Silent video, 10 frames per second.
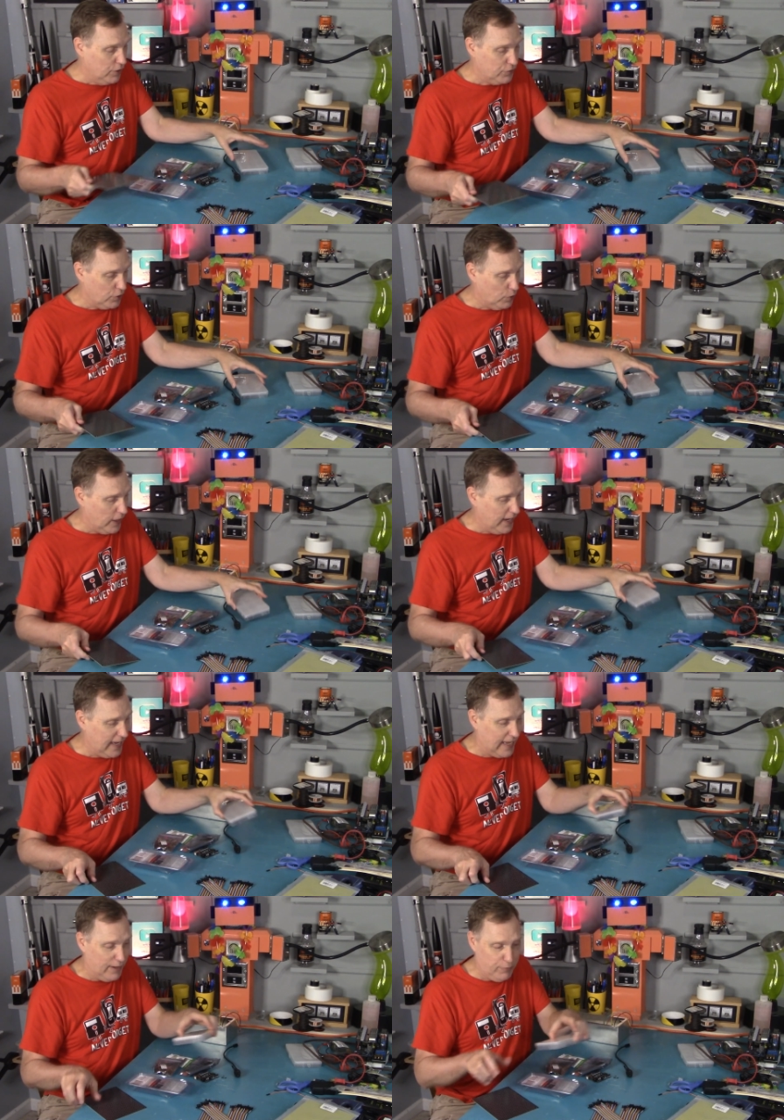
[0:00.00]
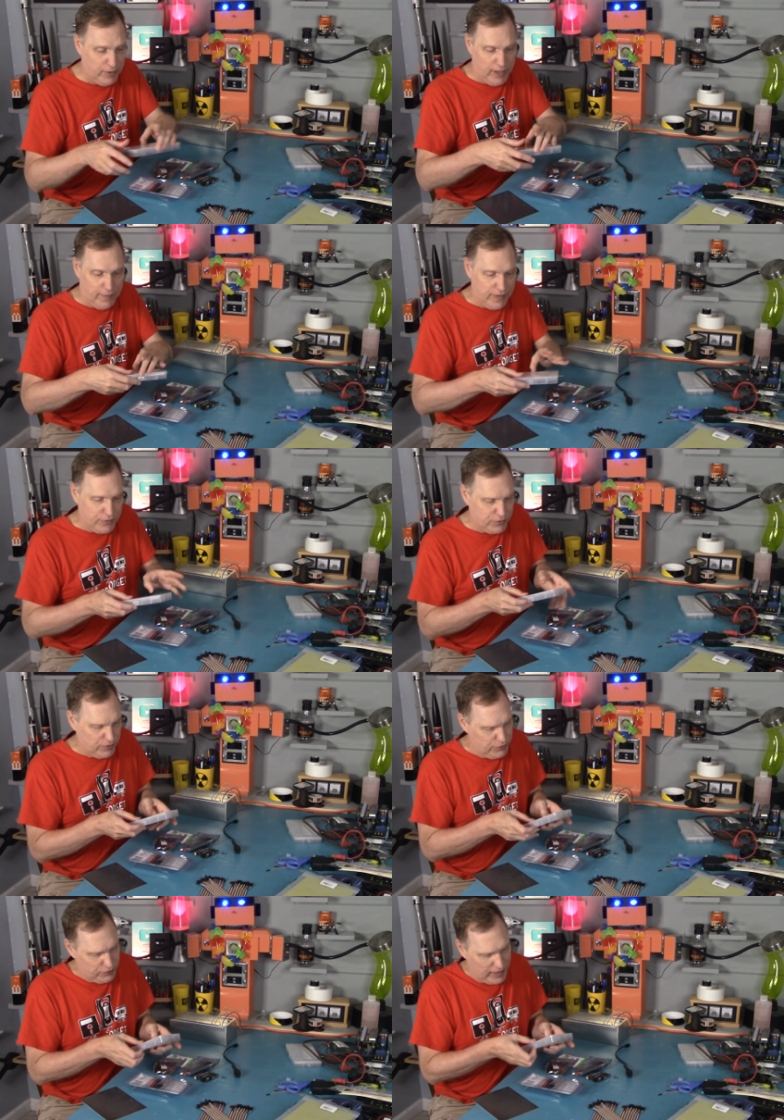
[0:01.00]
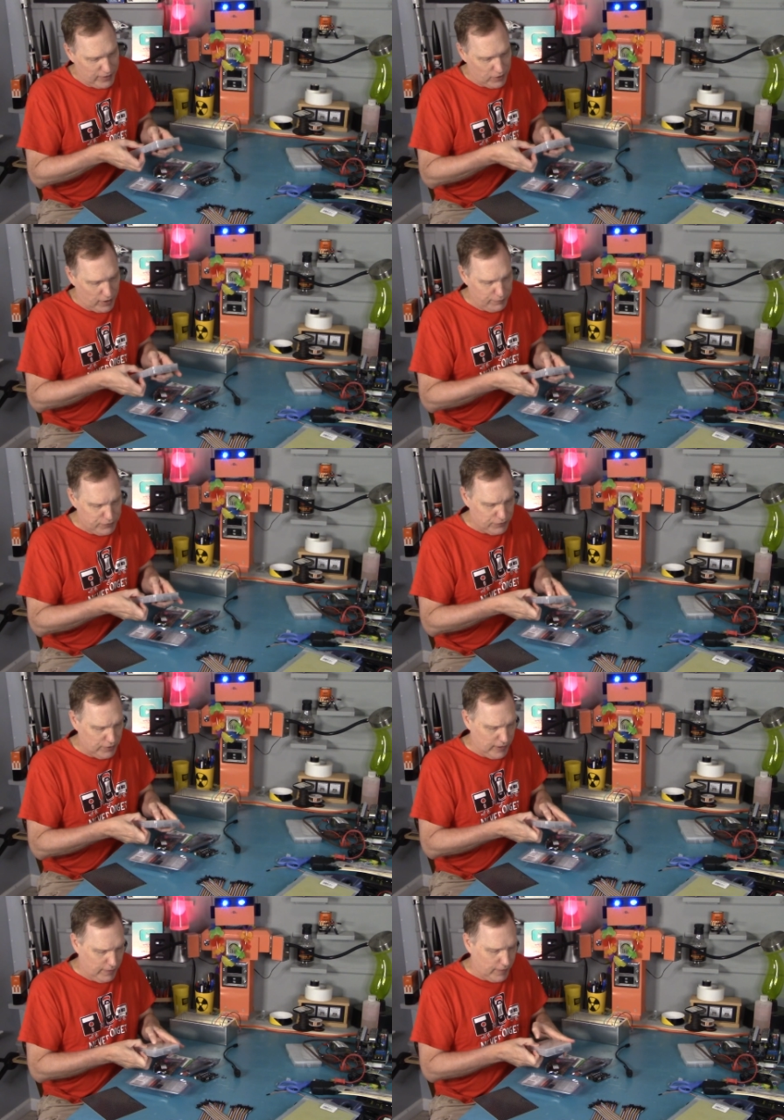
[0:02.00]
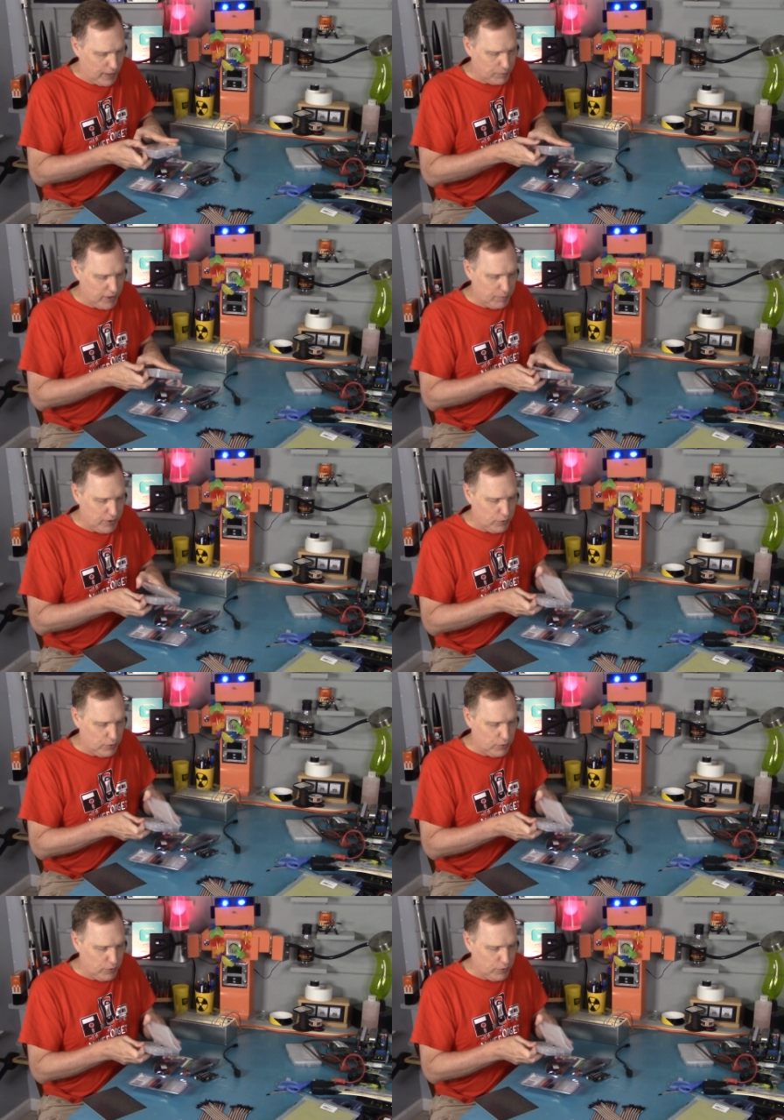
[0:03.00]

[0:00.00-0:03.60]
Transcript: So I have these standoffs that I'm going to be